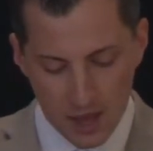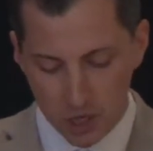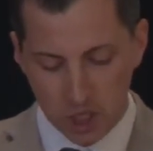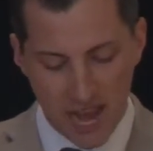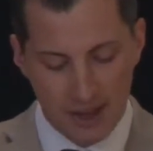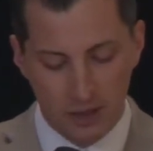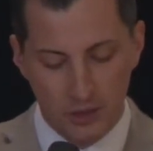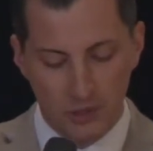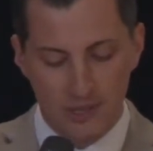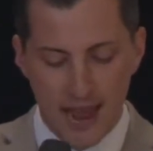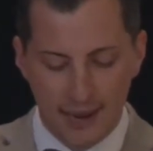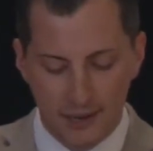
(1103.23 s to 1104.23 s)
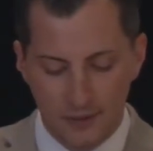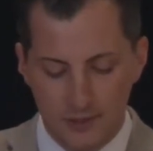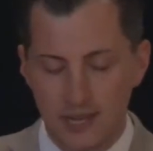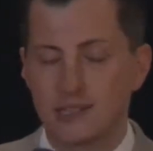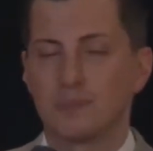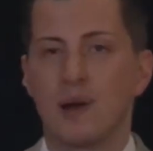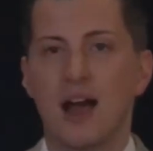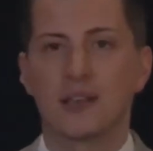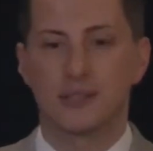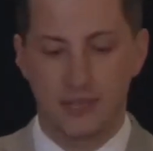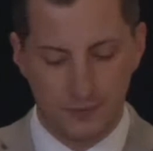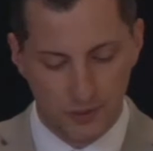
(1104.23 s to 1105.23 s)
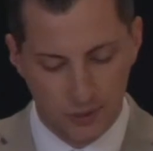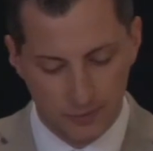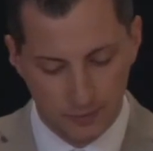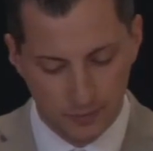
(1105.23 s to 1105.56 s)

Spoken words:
Channel those negatives into positives.